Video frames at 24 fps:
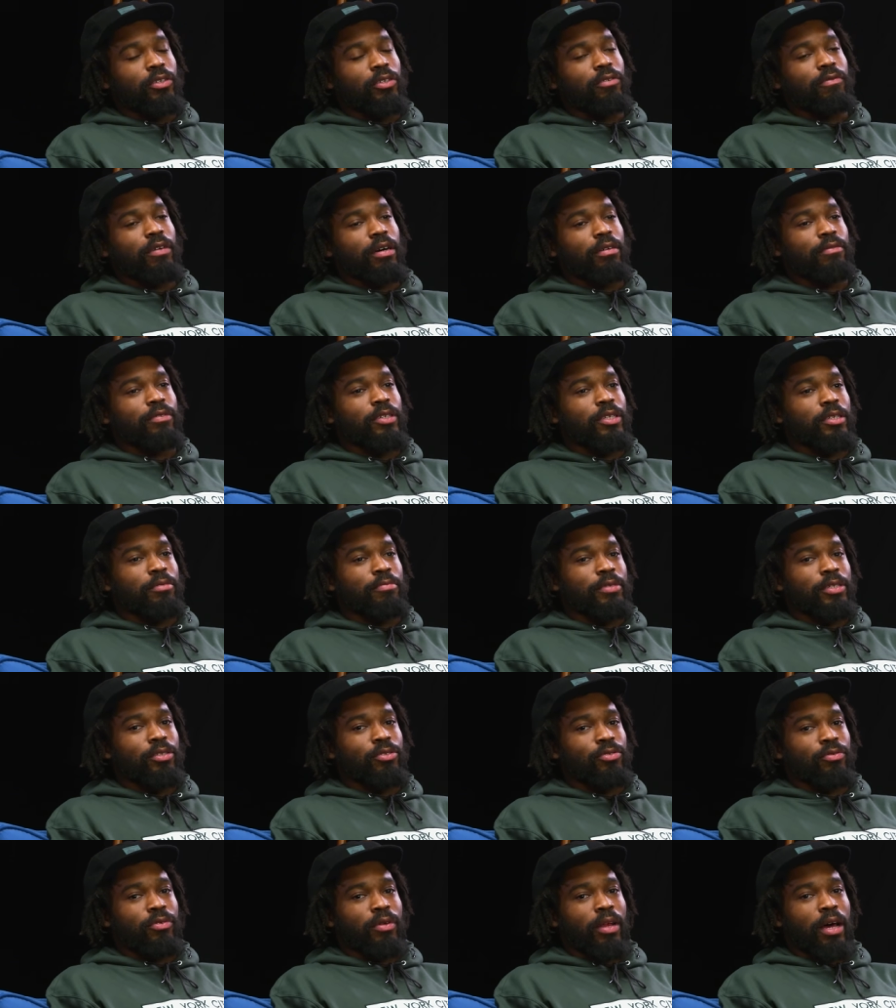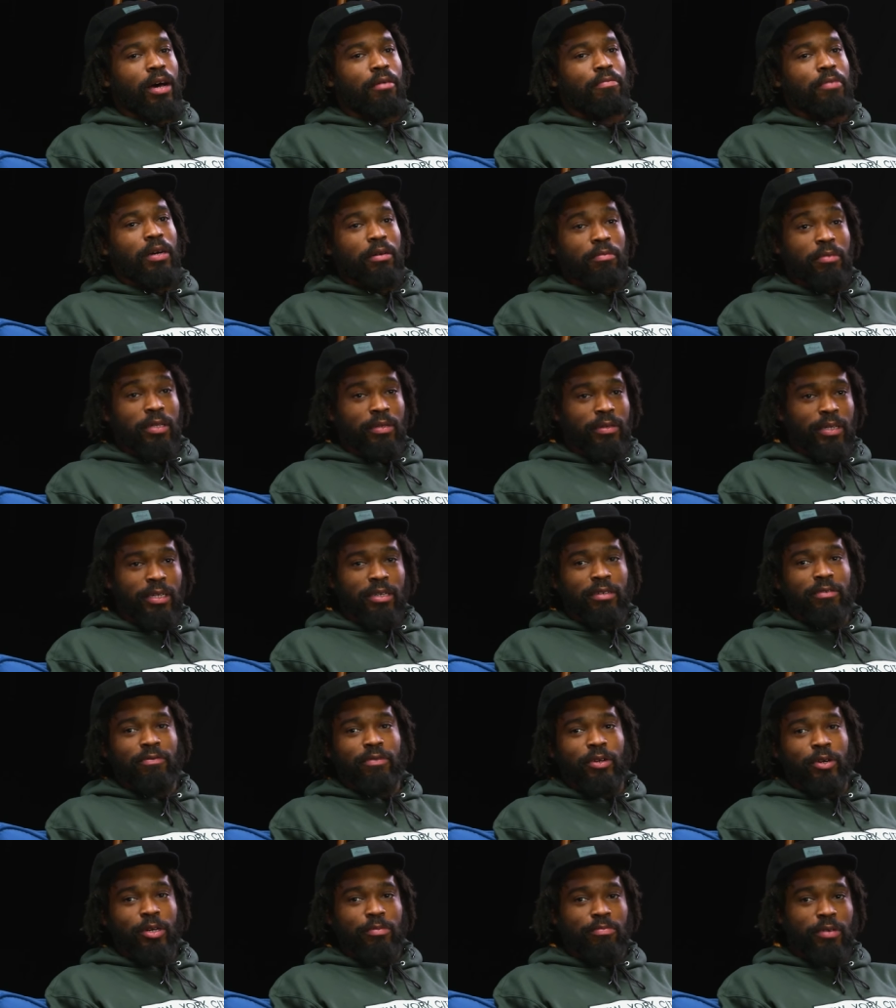you've obviously been through a lot public in a
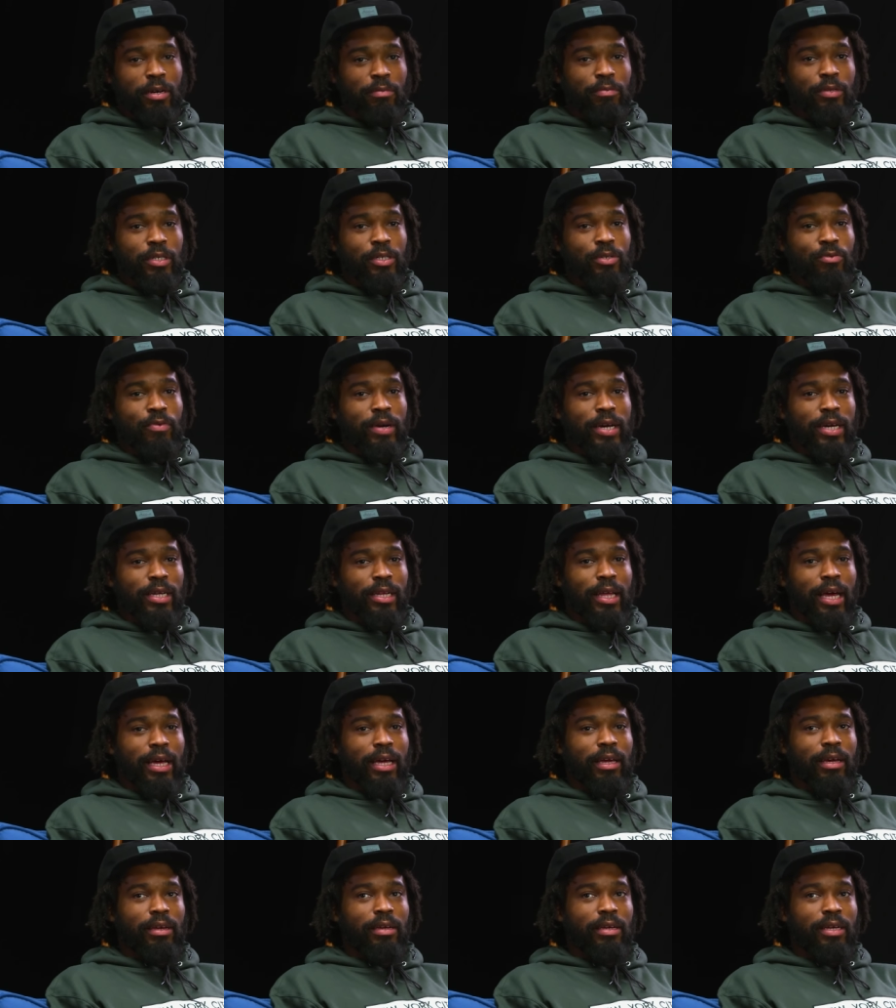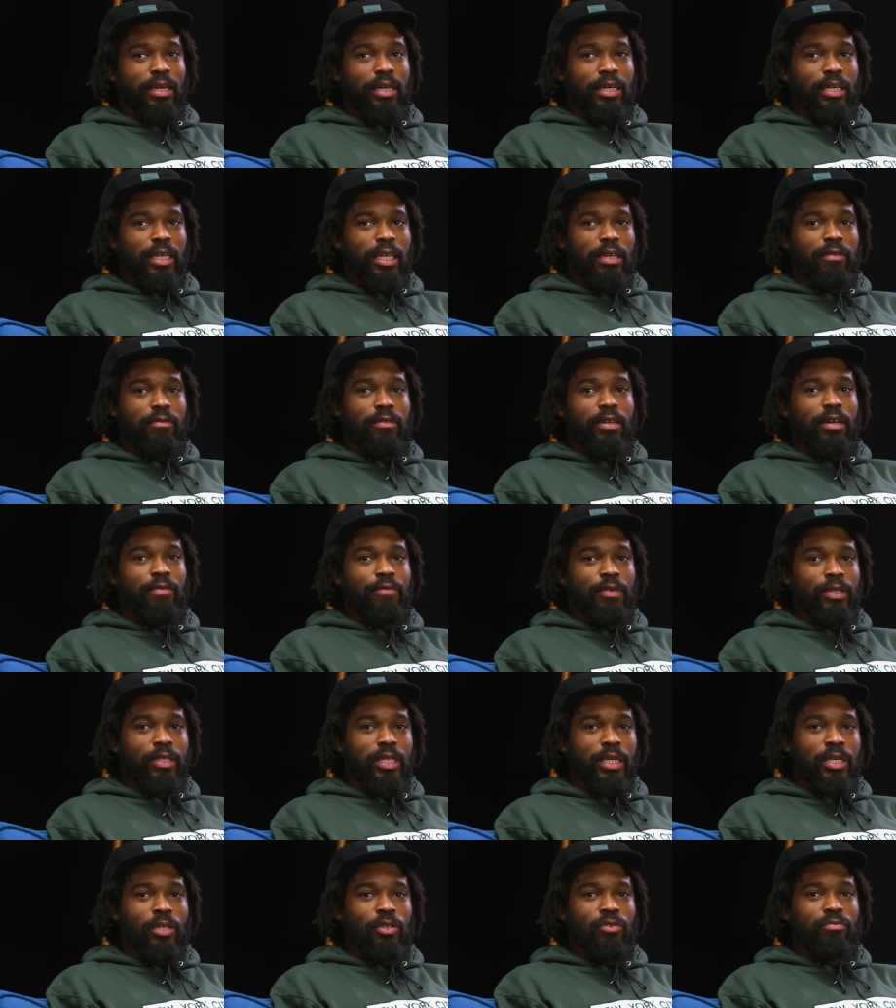very public way, like given
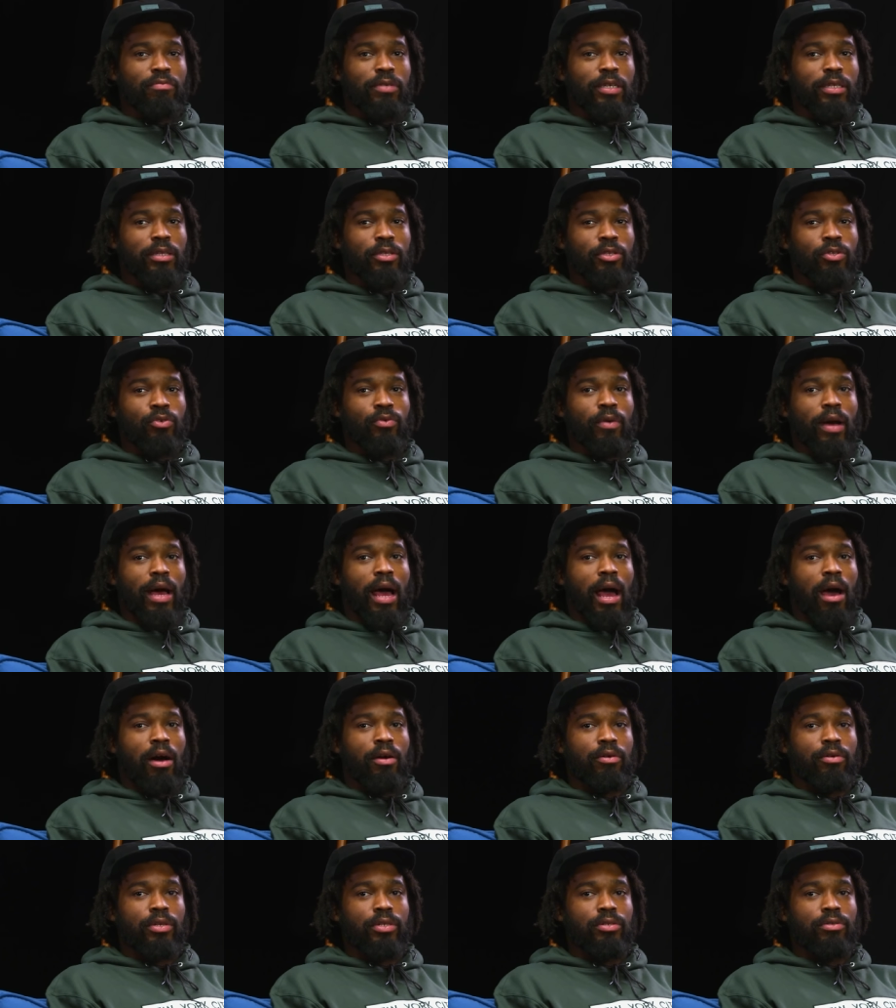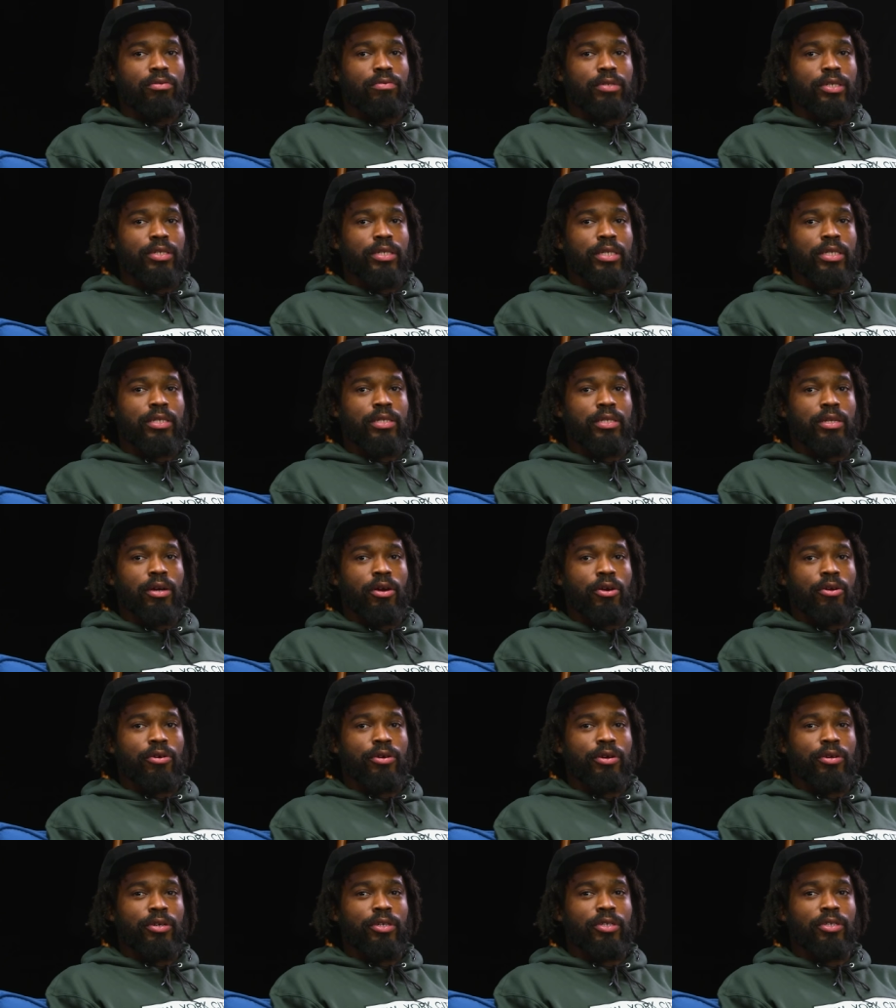everything you've been through, how do you resist the
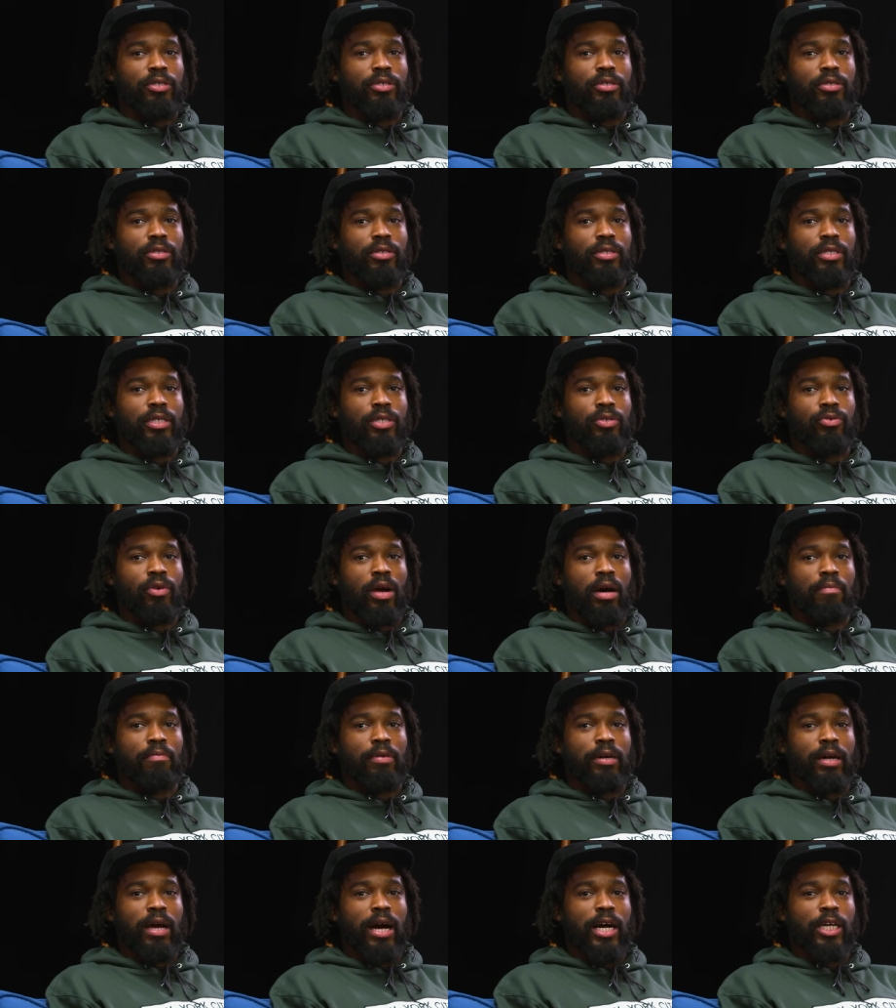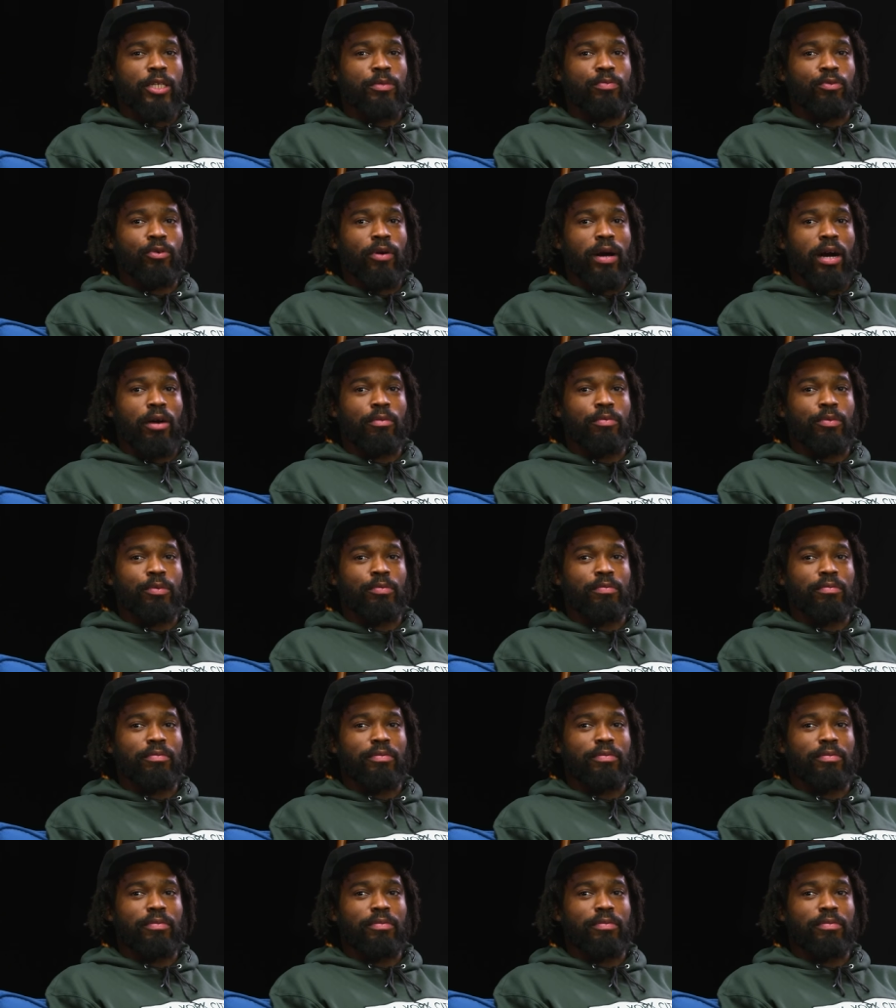urge to drop a gospel album?